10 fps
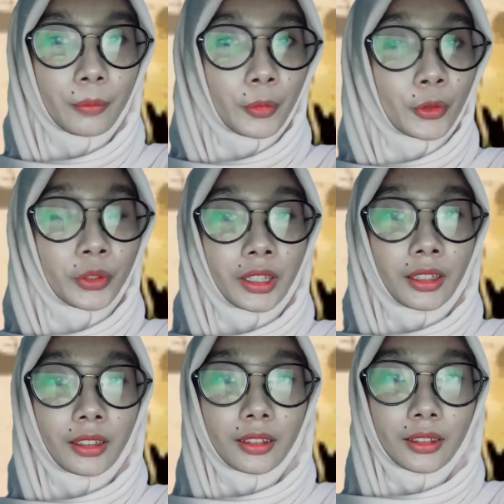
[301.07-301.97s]
"Beauty,
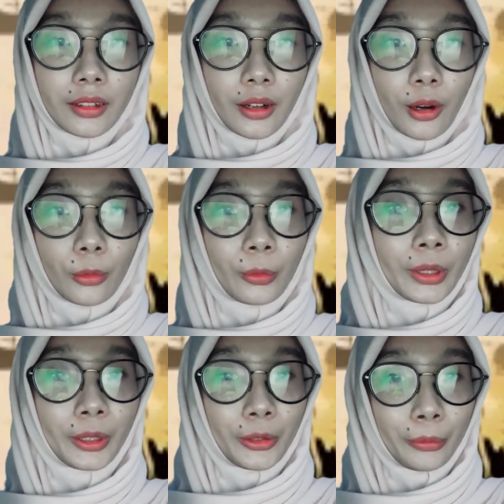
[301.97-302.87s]

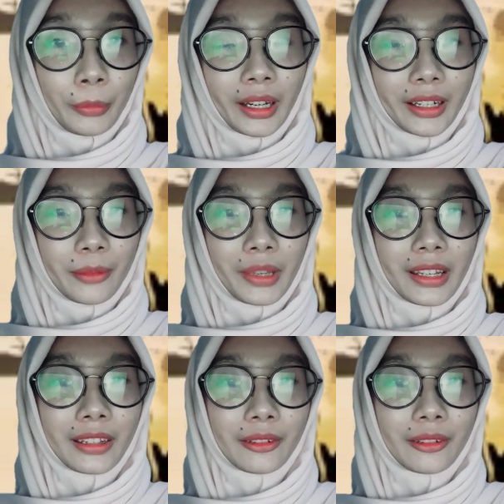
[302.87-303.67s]
will you marry me?"